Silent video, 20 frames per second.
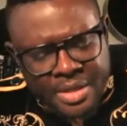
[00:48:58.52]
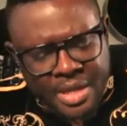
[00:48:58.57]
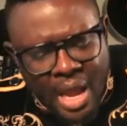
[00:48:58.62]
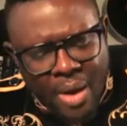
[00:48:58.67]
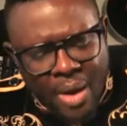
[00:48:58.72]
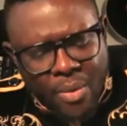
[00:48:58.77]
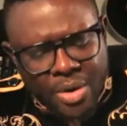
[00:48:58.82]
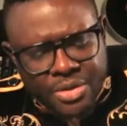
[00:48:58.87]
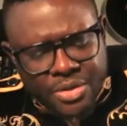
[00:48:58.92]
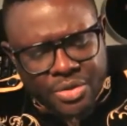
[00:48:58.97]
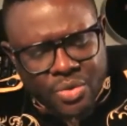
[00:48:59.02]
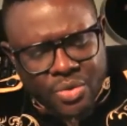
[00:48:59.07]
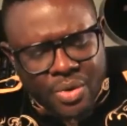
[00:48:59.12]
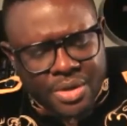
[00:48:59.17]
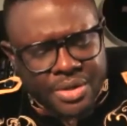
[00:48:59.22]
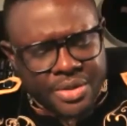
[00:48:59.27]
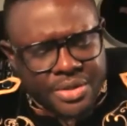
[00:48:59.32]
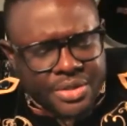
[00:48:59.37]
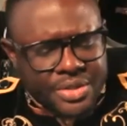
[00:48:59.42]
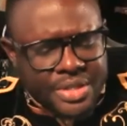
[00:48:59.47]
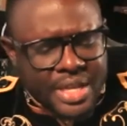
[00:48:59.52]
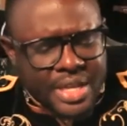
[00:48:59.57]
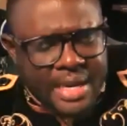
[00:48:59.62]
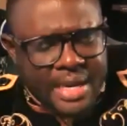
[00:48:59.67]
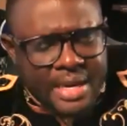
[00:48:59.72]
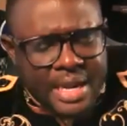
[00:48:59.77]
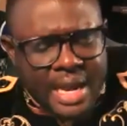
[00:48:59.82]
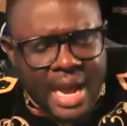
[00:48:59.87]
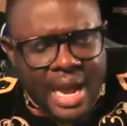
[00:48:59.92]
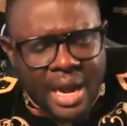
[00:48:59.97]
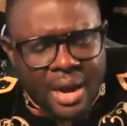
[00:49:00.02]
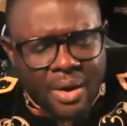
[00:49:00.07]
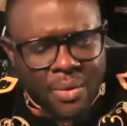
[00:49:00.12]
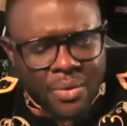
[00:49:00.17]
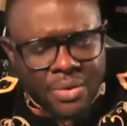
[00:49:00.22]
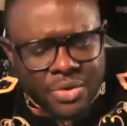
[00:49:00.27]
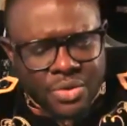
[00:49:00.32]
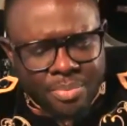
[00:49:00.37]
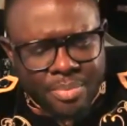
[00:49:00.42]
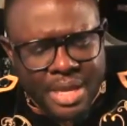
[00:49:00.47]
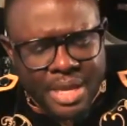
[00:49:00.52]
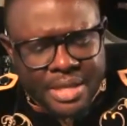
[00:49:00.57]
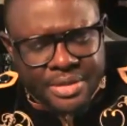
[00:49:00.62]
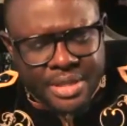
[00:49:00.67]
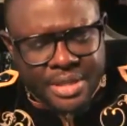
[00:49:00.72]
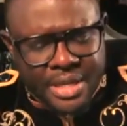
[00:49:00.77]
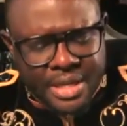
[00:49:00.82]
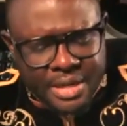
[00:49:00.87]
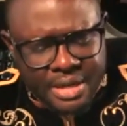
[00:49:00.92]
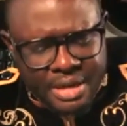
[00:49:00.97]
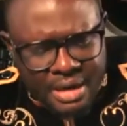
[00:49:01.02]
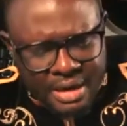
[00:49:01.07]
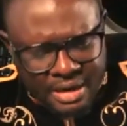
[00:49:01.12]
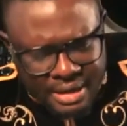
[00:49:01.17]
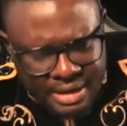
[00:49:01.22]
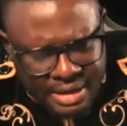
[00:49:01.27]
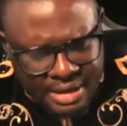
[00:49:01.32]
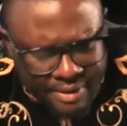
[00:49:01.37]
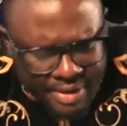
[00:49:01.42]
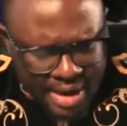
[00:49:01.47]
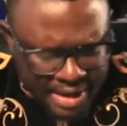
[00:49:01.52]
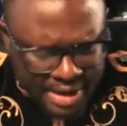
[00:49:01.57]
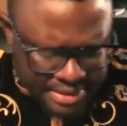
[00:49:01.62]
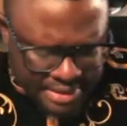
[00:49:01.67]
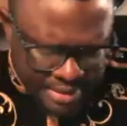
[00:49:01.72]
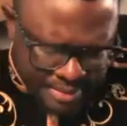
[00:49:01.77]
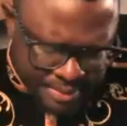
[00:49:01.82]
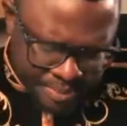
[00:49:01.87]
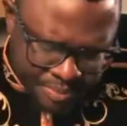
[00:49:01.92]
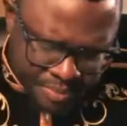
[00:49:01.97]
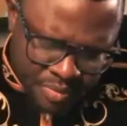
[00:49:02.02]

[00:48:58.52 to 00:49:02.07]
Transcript: I want you to understand how to maintain godly character.